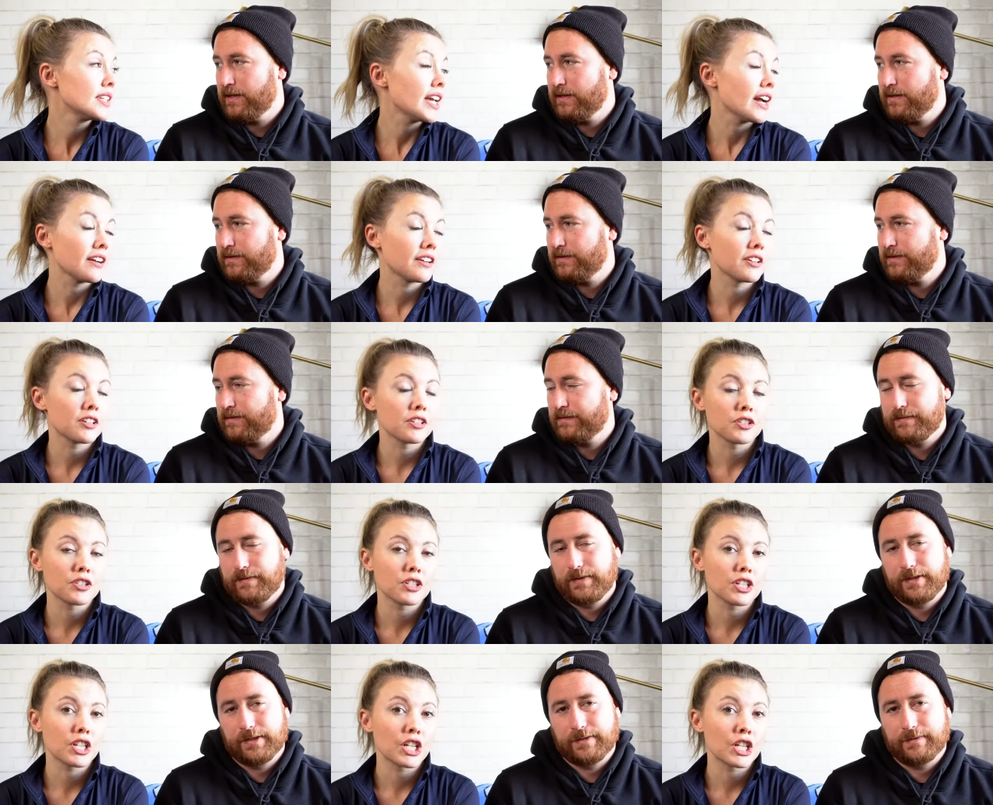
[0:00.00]
Speaker 1: Yeah, you
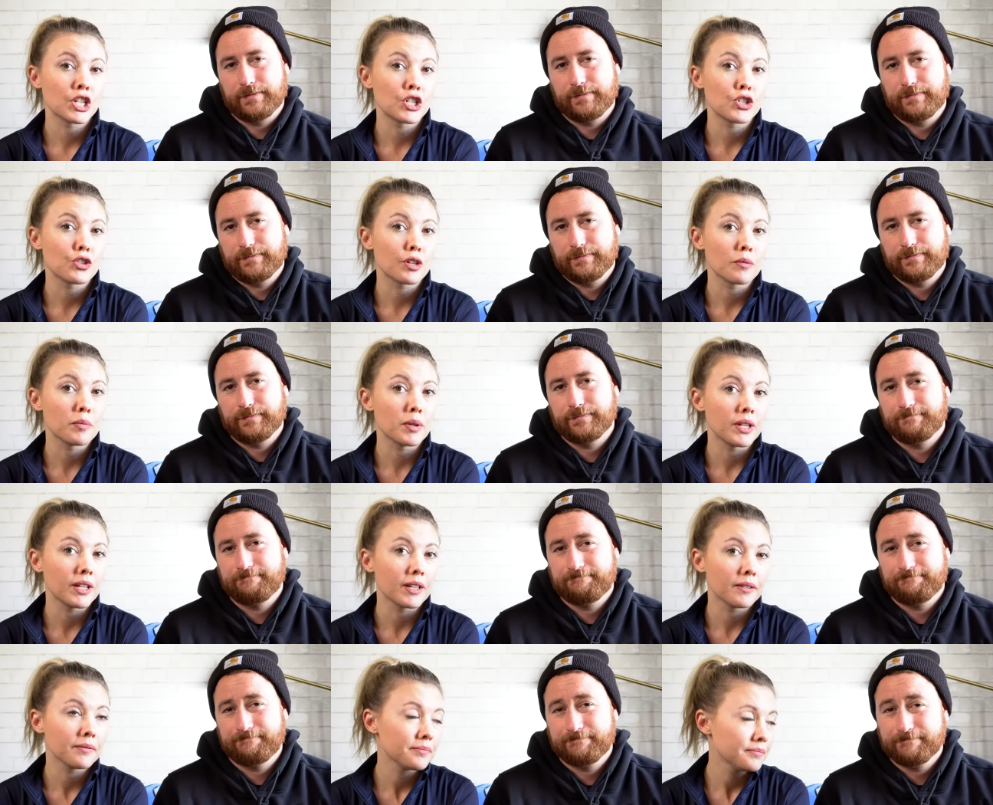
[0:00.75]
can yeah.
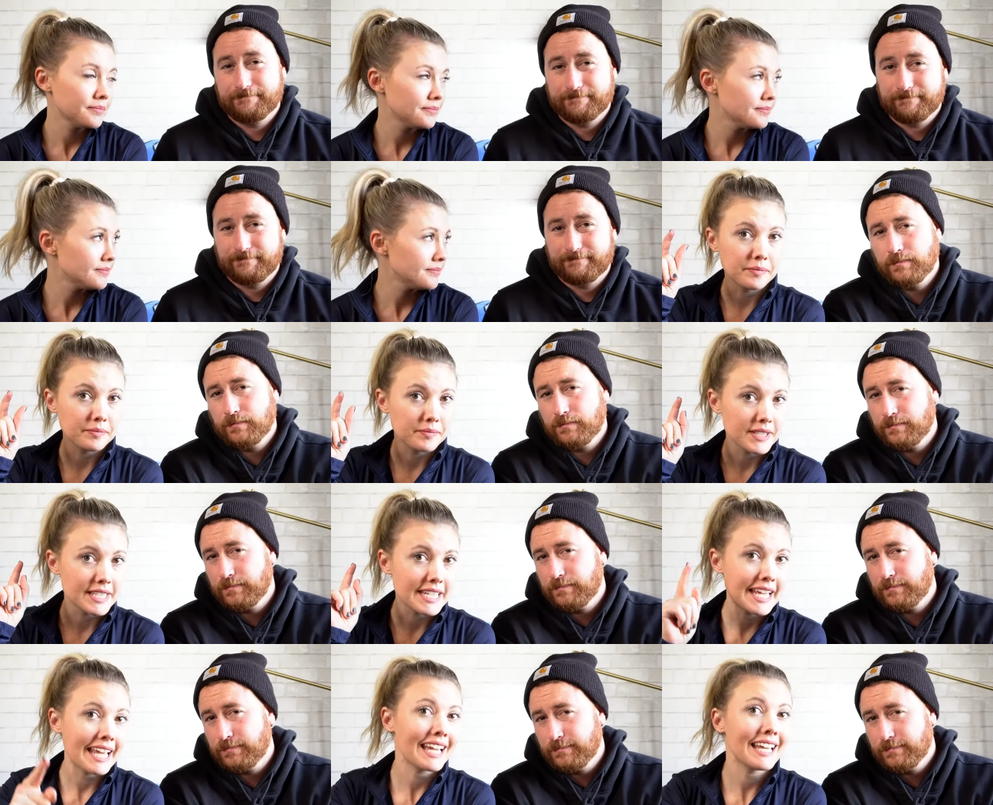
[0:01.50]
contributing.
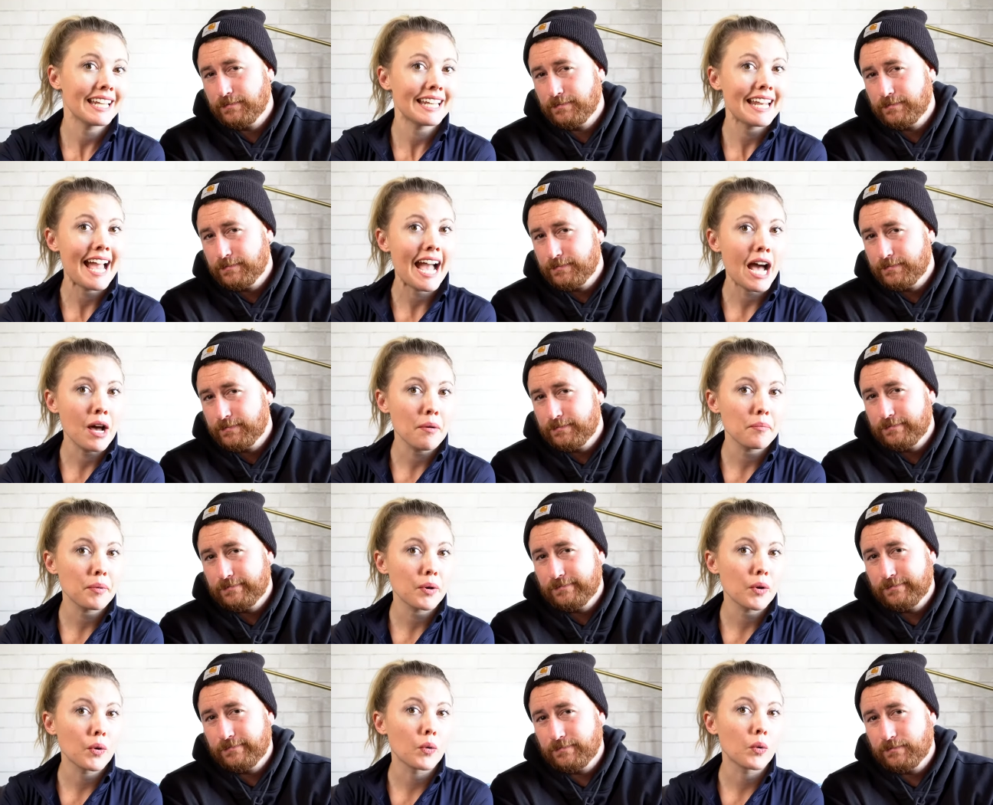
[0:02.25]
Take a
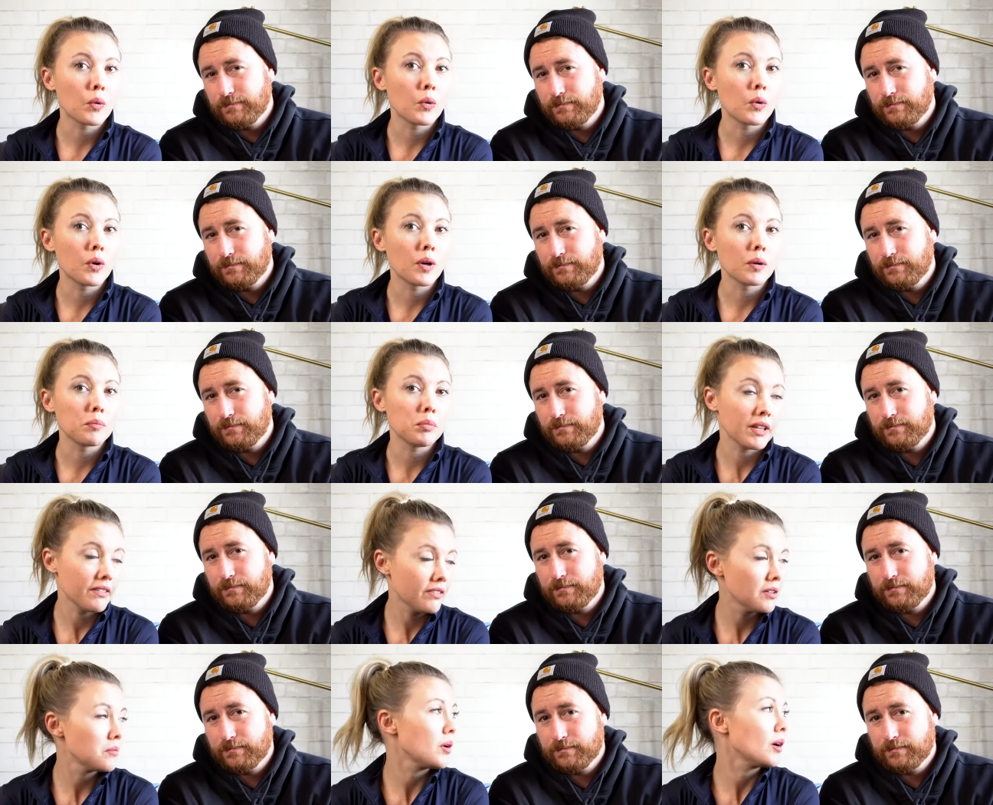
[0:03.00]
nap or
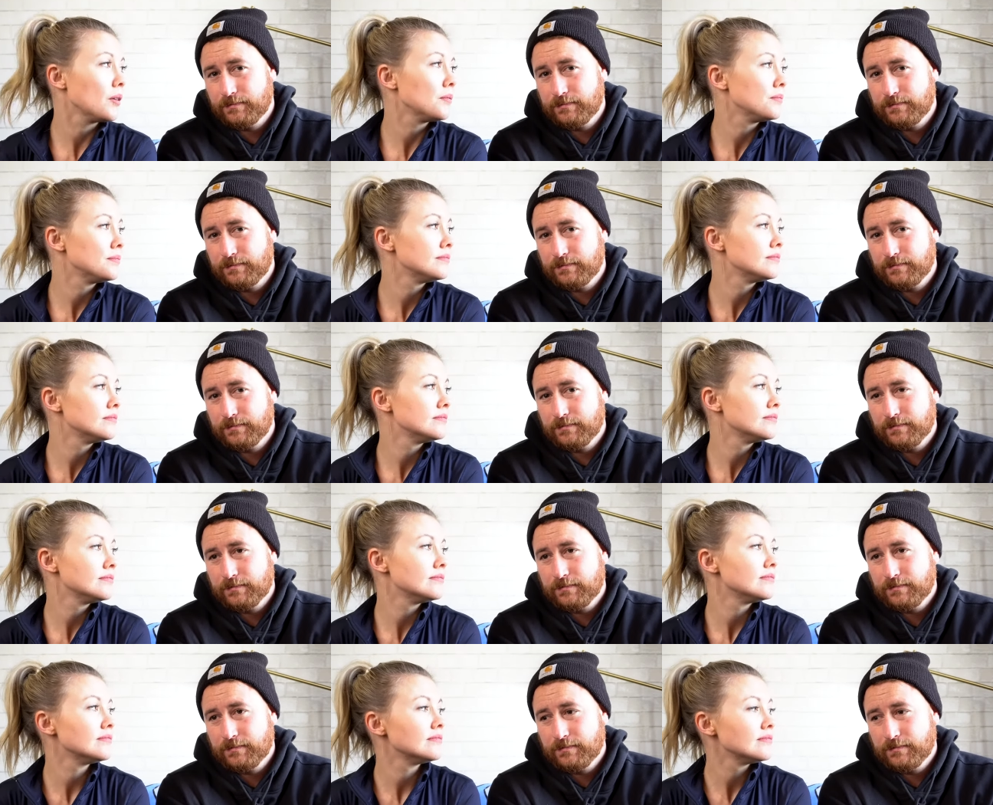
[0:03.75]
play football.
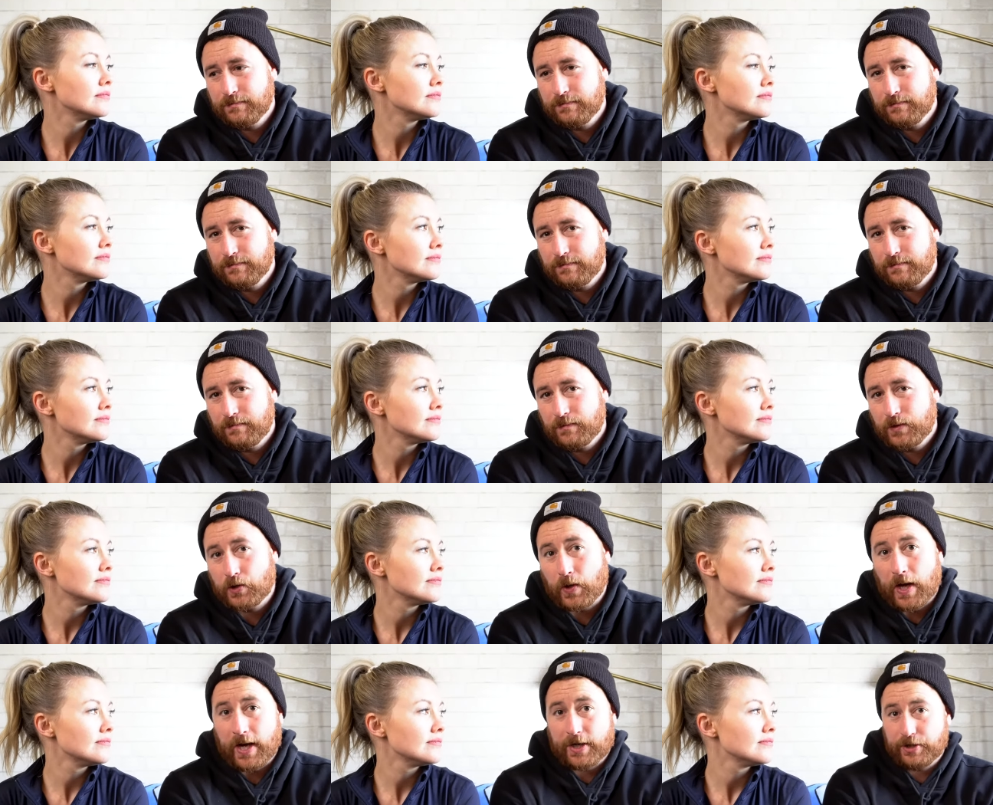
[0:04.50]

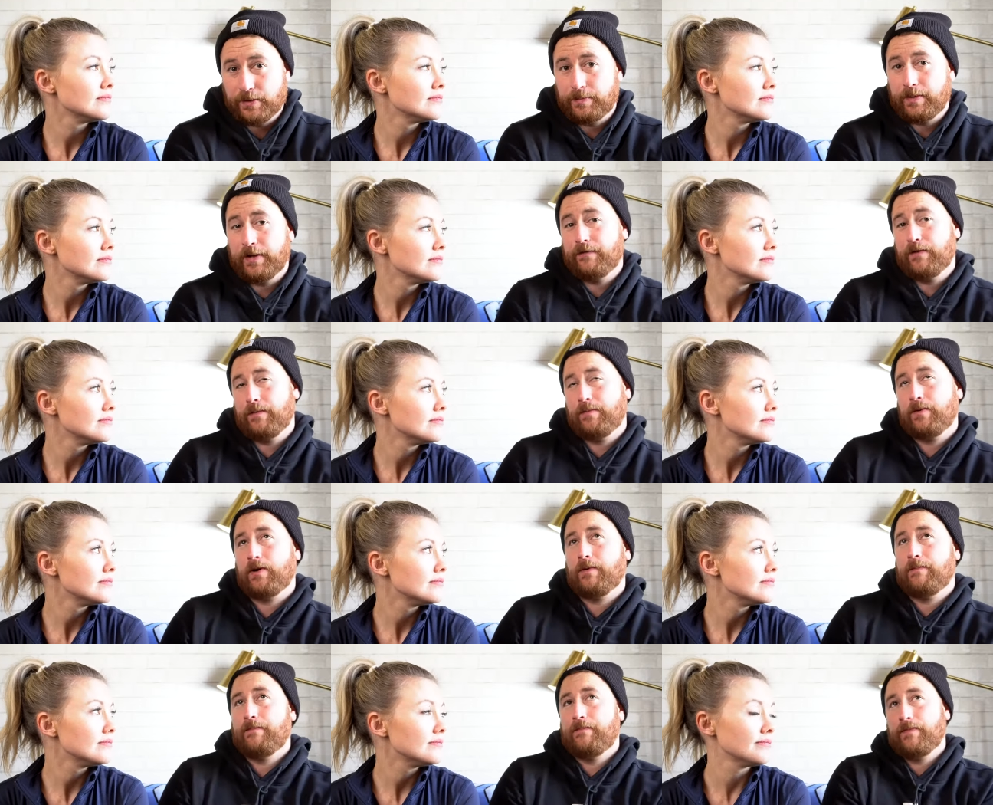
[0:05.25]
Speaker 2: So actually play
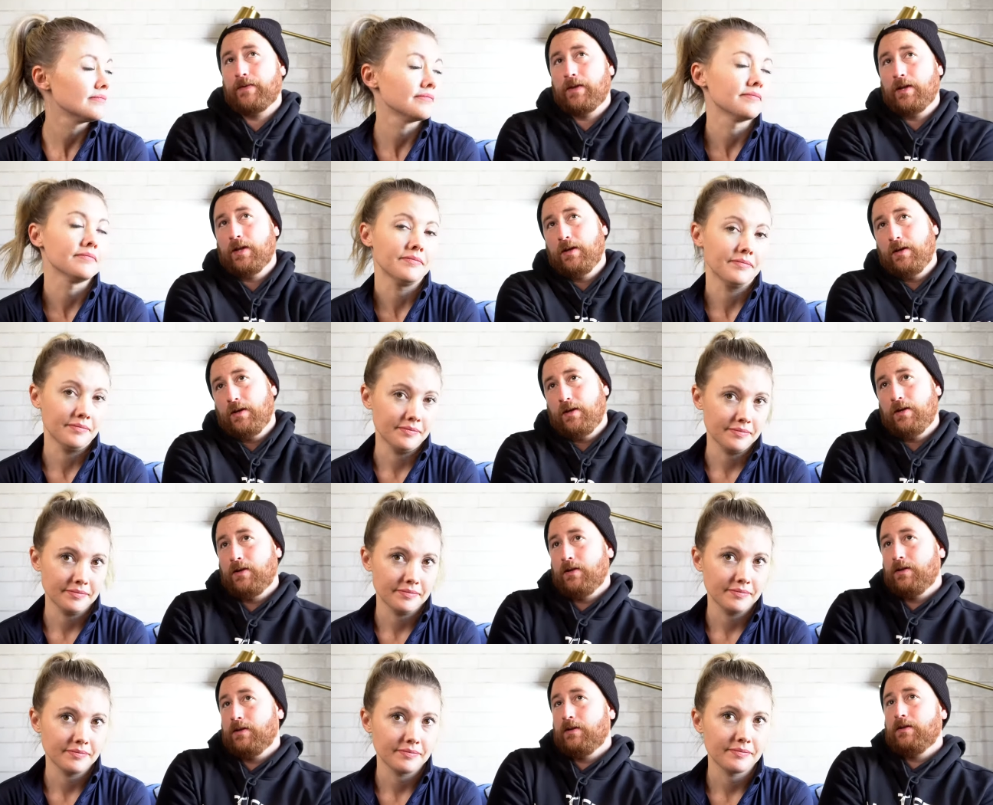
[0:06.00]
football.
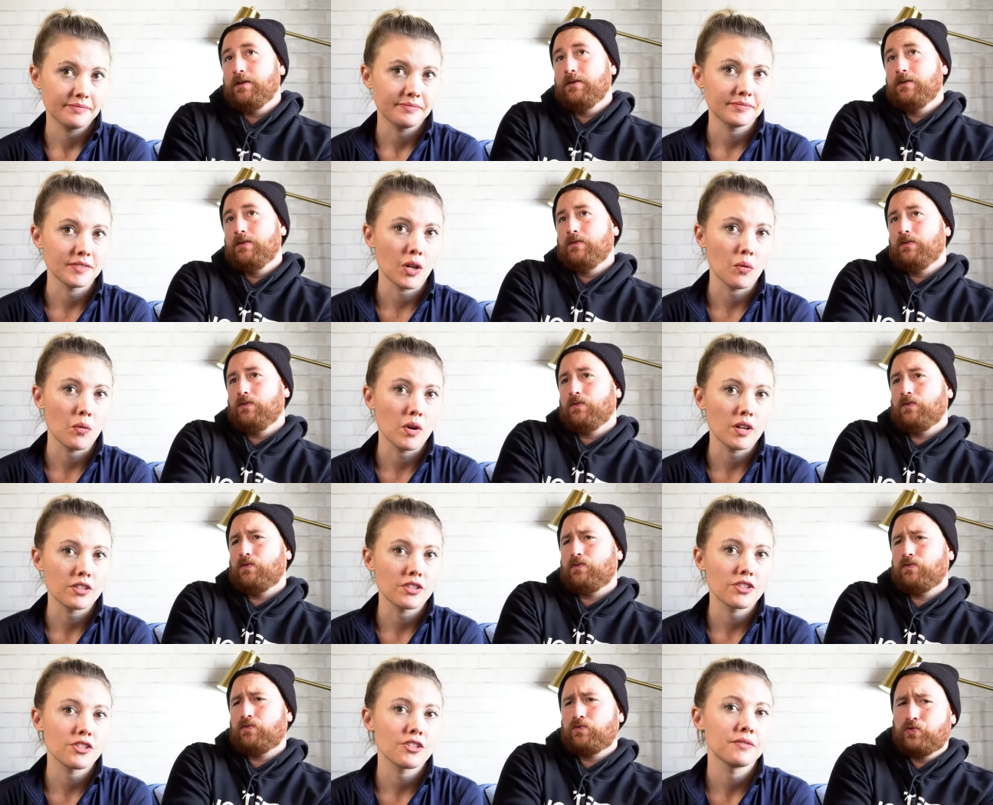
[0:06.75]
Speaker 1: Mm-hmm. Not
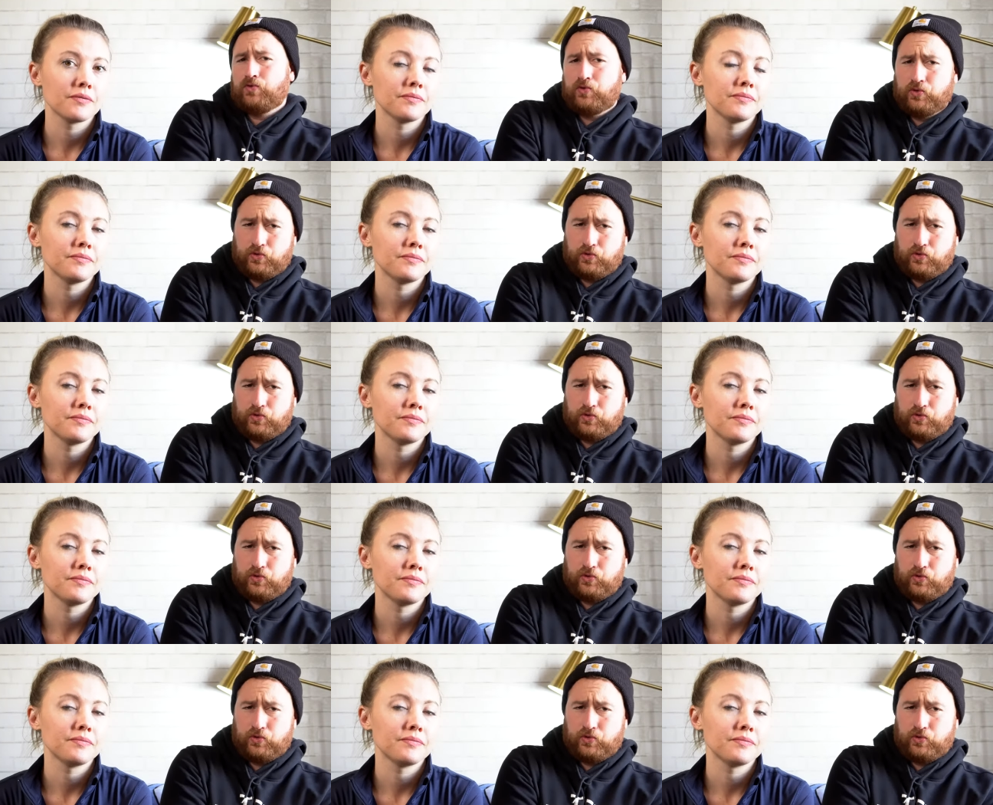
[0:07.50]
watch.